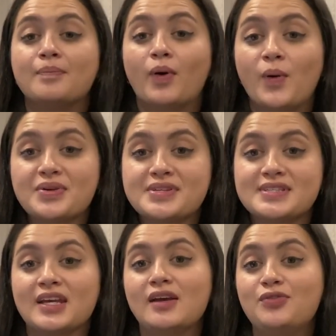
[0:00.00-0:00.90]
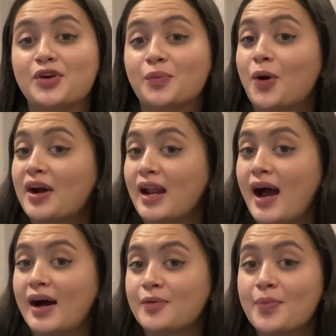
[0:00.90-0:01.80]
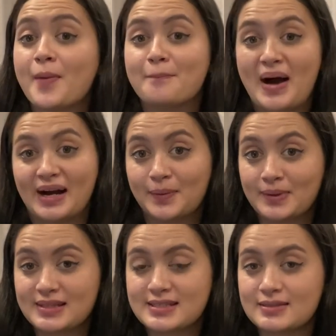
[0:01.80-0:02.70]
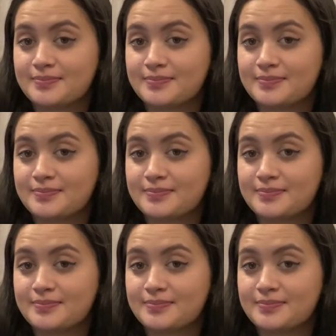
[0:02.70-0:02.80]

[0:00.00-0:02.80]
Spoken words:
Pause and see if you can work it out backwards.